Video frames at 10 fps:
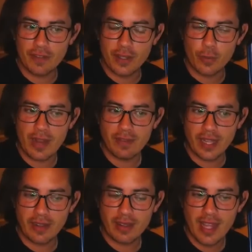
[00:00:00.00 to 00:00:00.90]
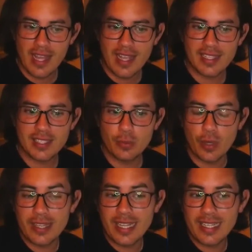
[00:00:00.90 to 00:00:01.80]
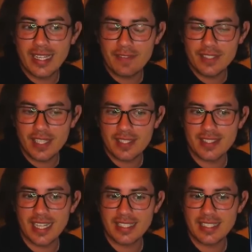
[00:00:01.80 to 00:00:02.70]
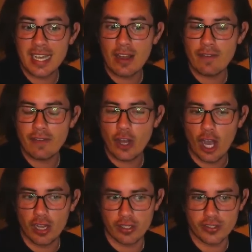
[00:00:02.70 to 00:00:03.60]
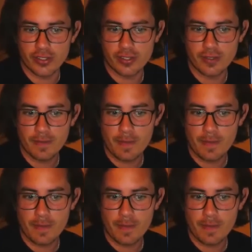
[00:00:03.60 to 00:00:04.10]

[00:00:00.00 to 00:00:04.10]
of the wavelength is the one that gives us the idea of colors.